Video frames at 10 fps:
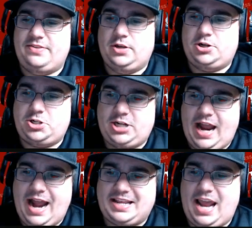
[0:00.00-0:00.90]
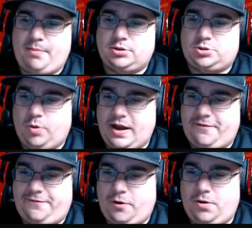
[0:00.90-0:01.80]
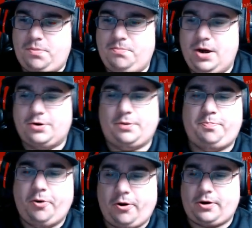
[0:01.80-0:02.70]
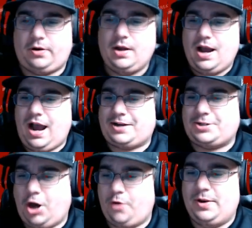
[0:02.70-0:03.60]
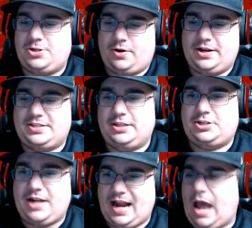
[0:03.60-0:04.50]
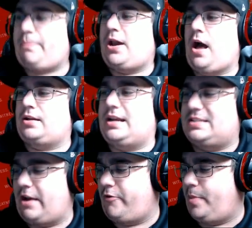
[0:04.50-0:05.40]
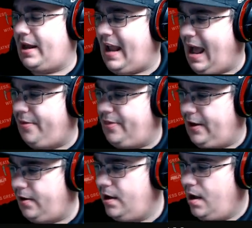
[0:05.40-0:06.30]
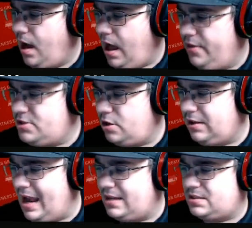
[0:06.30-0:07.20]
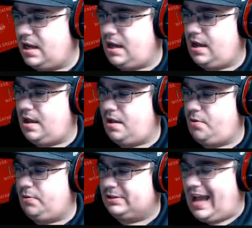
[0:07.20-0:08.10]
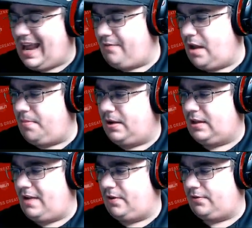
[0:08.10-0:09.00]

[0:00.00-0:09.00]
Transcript: the chat. Campbell24, Motor Porter, October joining us in the chat. Happy holidays to everybody out there. This is our last, we will not have an NBL live on